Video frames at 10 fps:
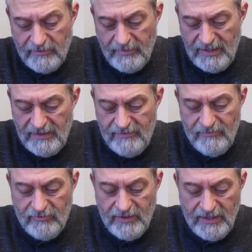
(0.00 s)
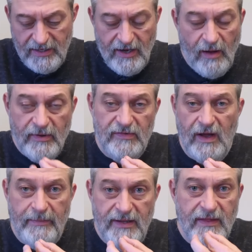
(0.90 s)
I mean, it really could almost
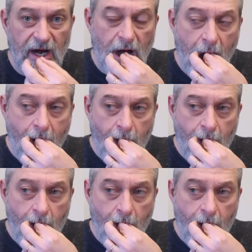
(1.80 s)
not be there.